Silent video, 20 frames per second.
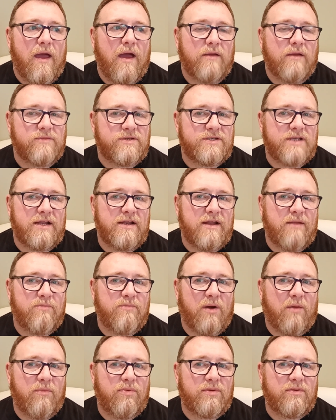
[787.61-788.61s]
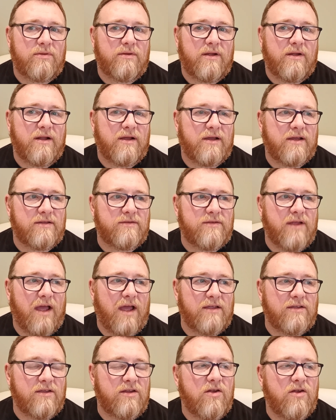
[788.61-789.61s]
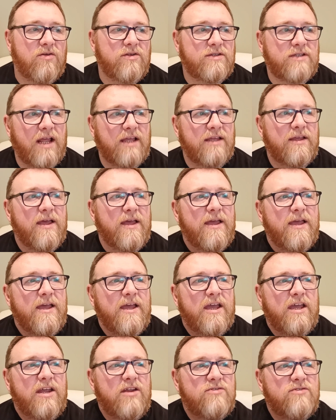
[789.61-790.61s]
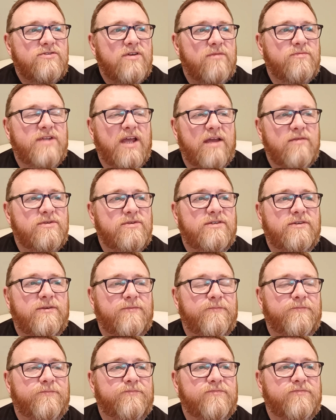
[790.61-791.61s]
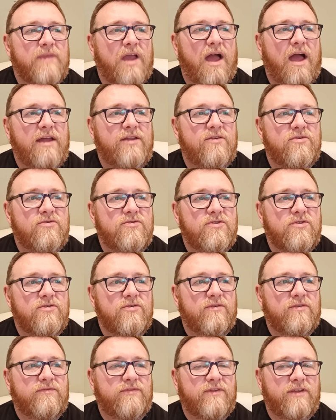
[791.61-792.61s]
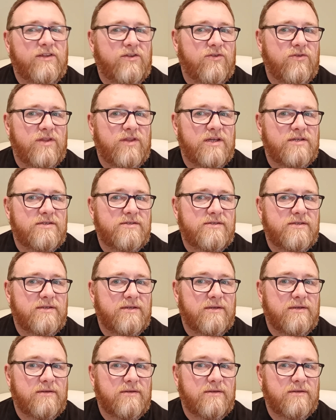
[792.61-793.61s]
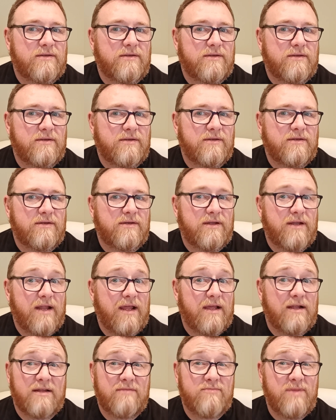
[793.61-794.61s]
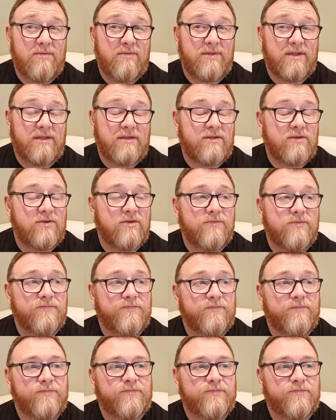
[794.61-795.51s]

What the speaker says: and sit in a pub and it's like, sometimes, I don't know if they do this in England, maybe they do.